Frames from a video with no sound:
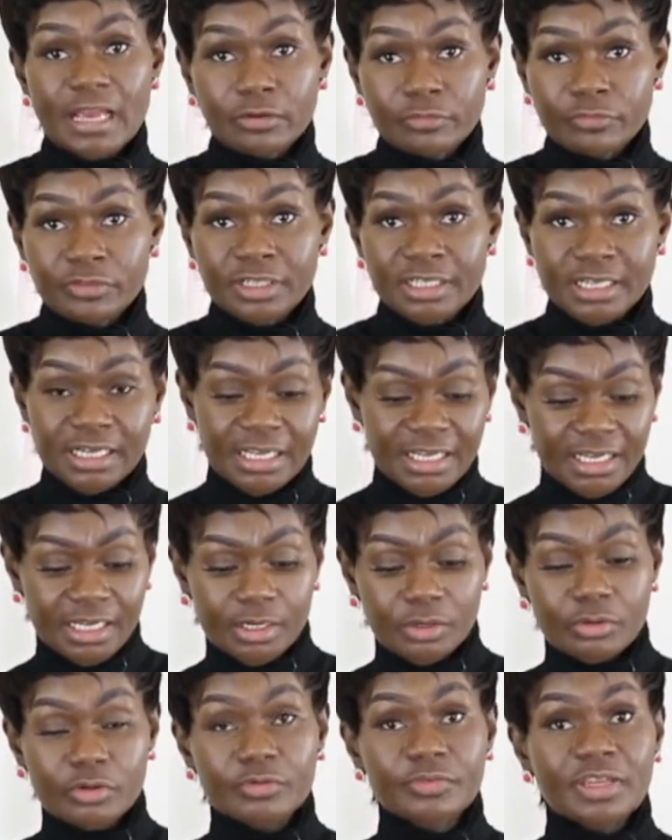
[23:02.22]
every
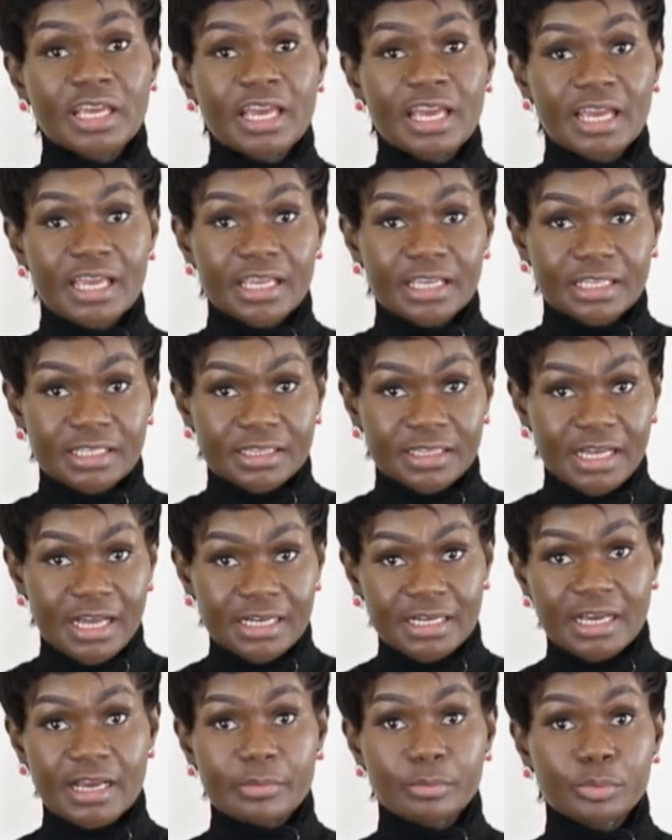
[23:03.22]
layer of cake
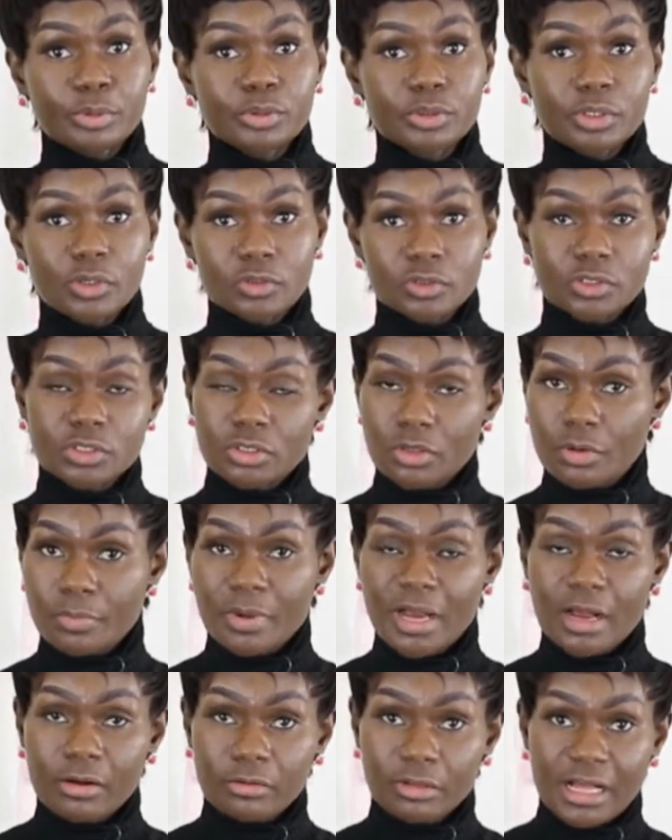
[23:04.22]
that I put on top,
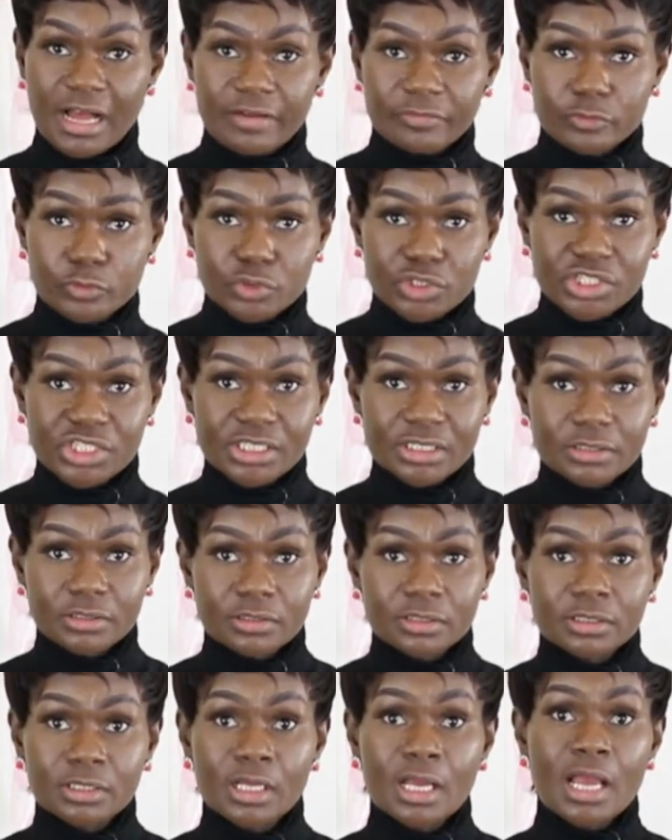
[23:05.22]
I will have to
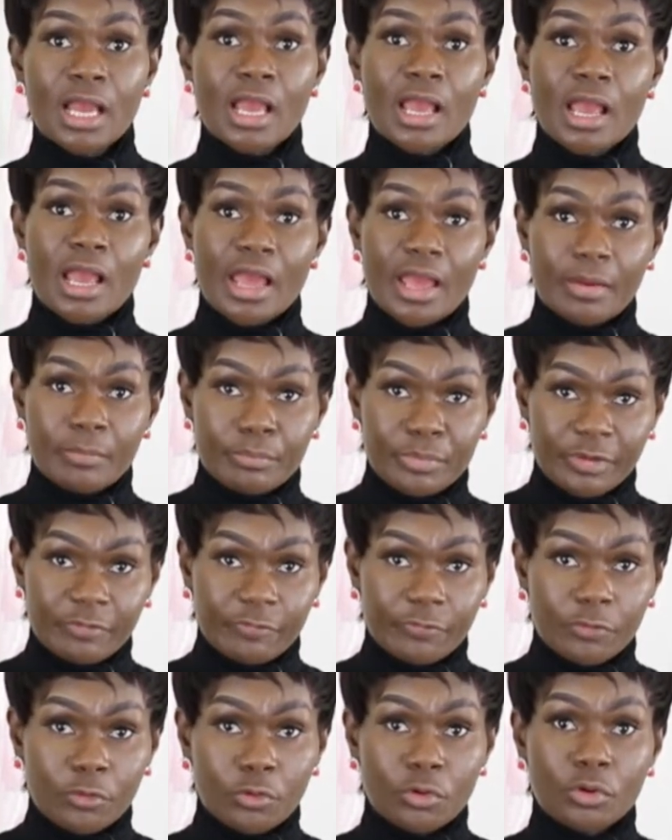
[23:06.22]
chill
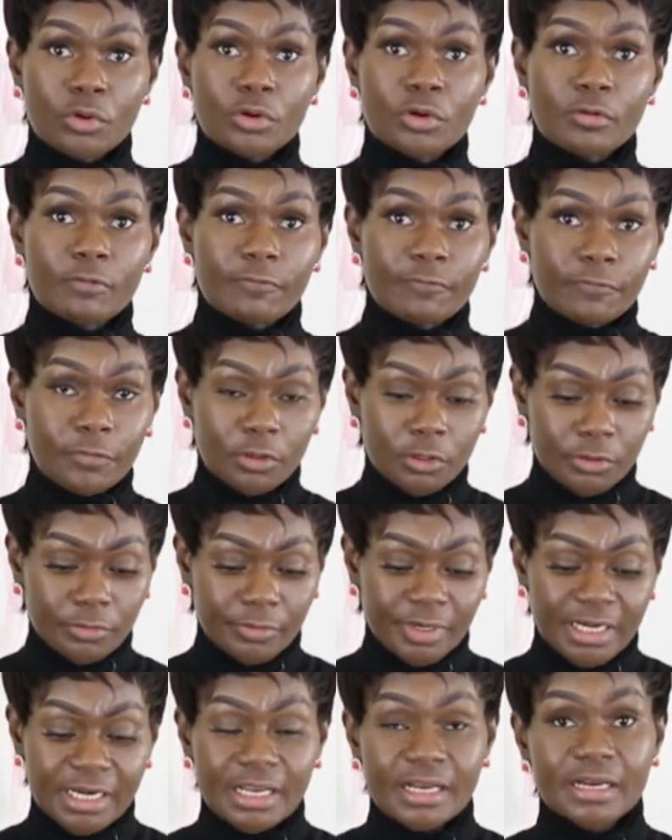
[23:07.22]
before
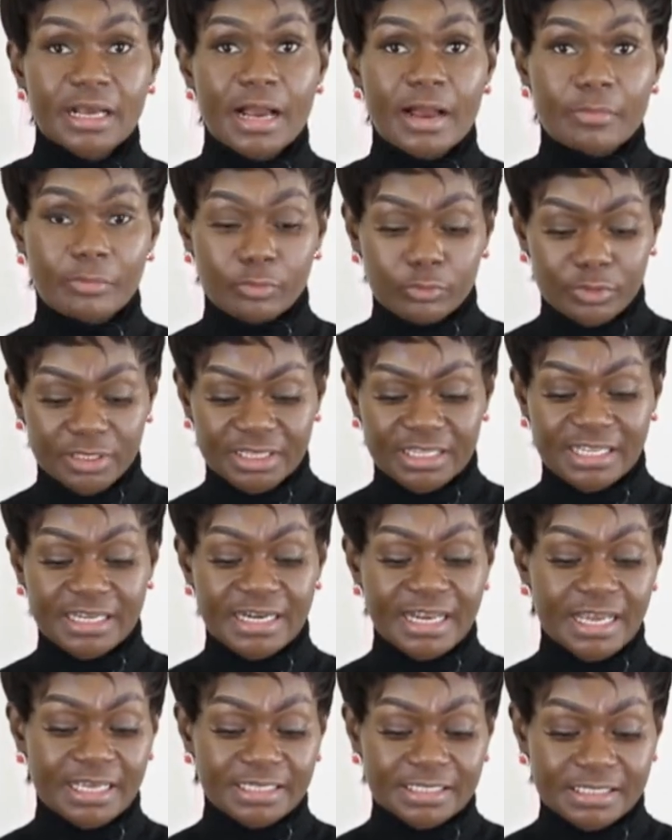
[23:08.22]
following it up with the
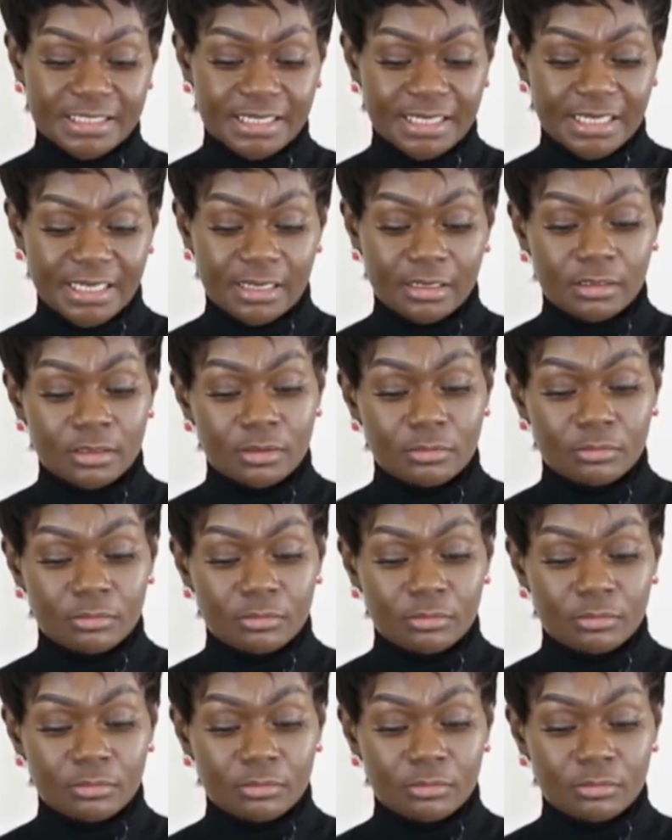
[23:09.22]
next layer.